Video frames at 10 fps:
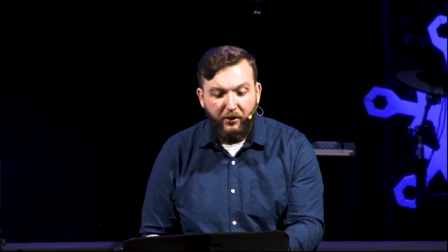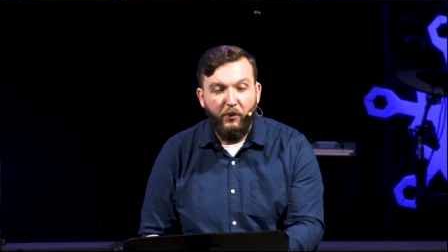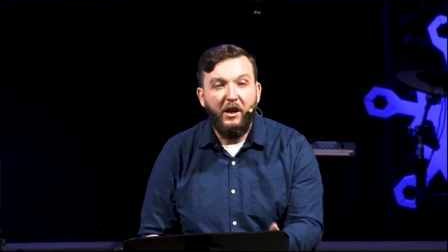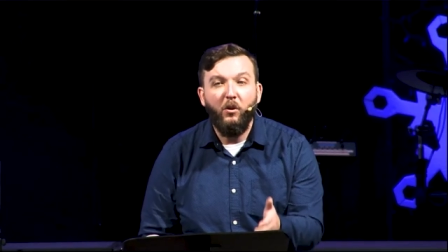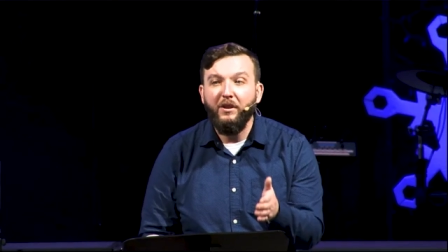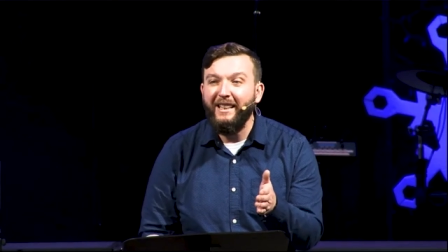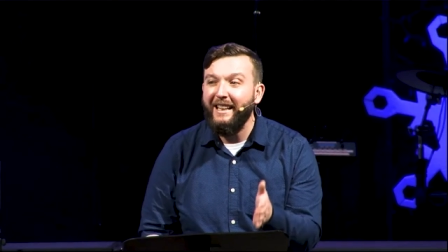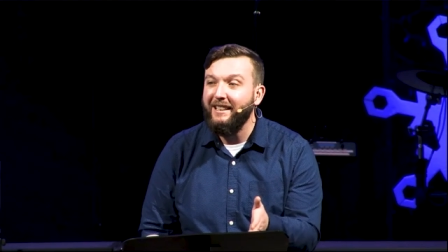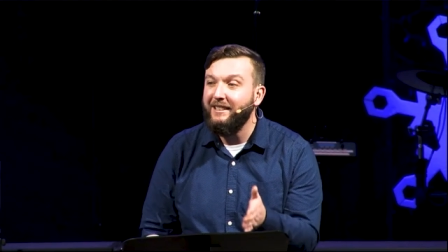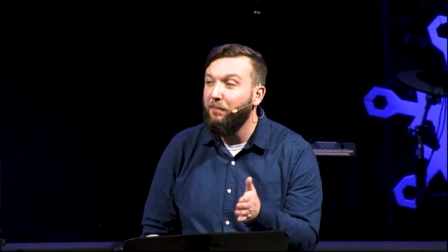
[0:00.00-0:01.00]
We only
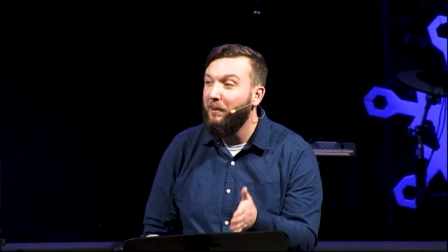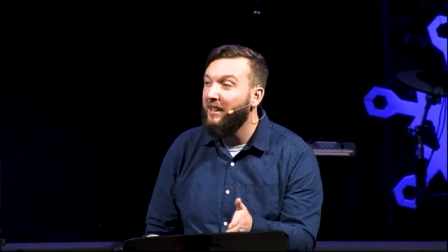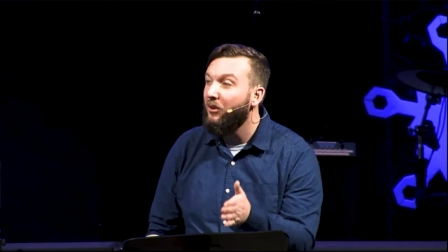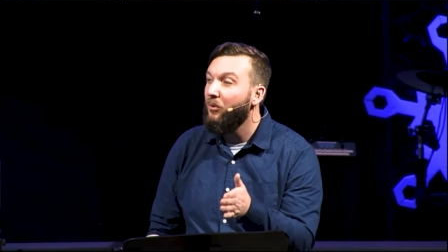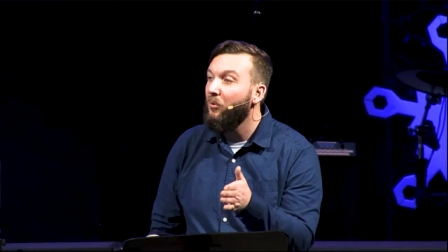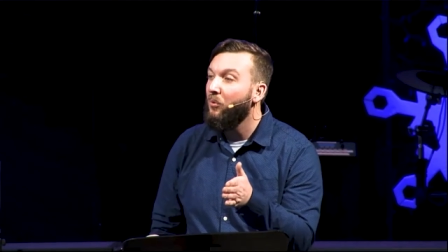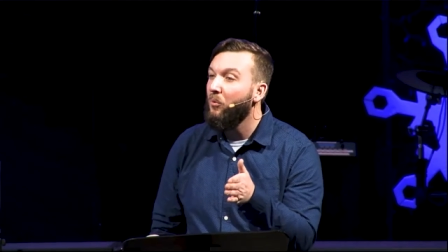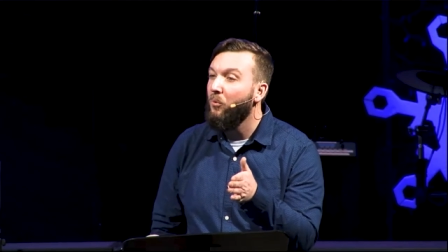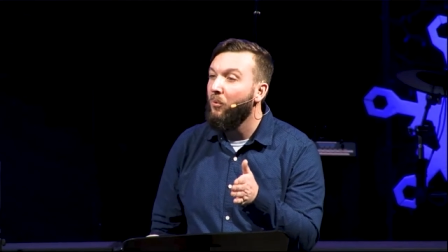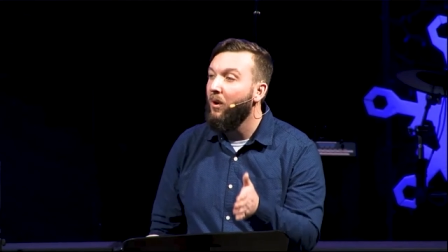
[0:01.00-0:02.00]
get to pick
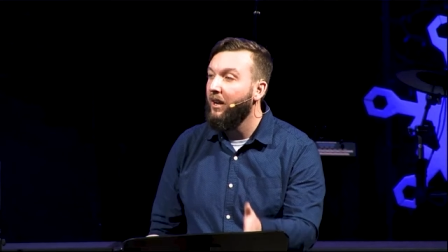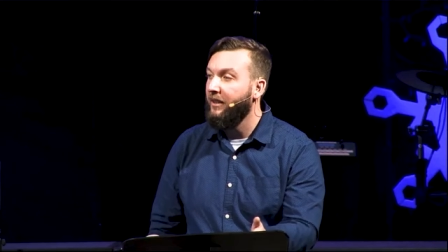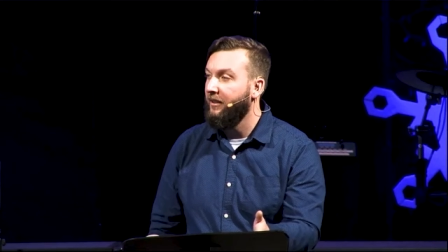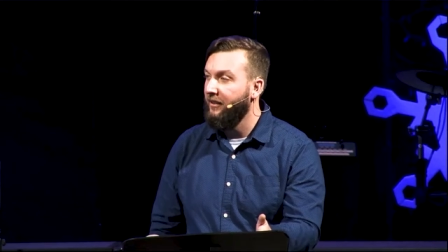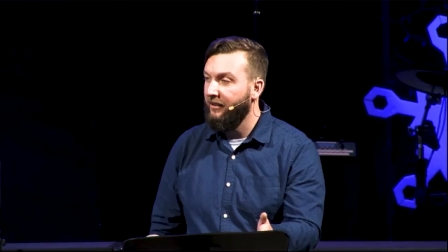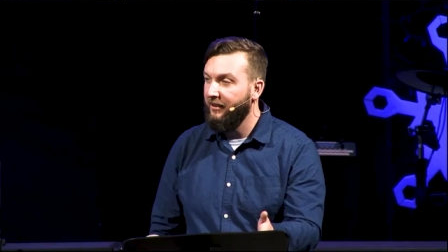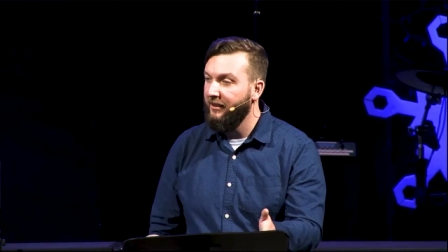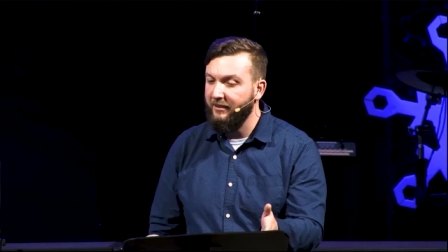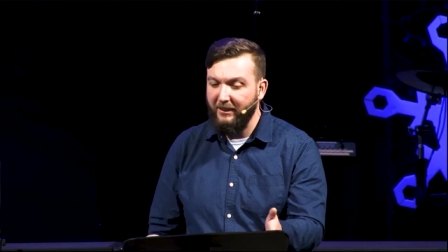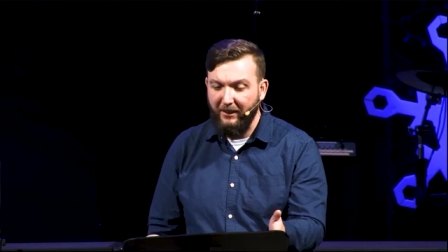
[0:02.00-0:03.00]
one,
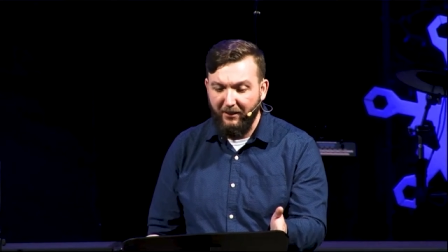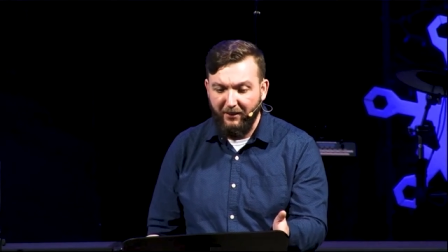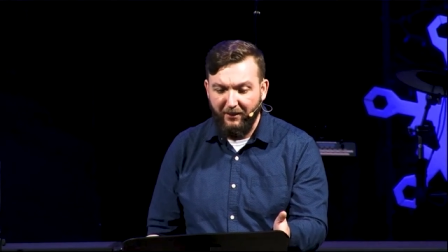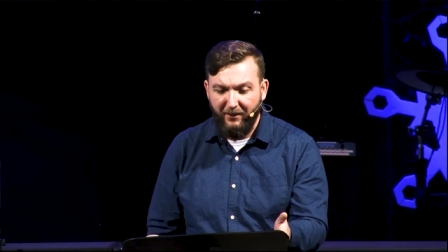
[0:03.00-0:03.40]
you see?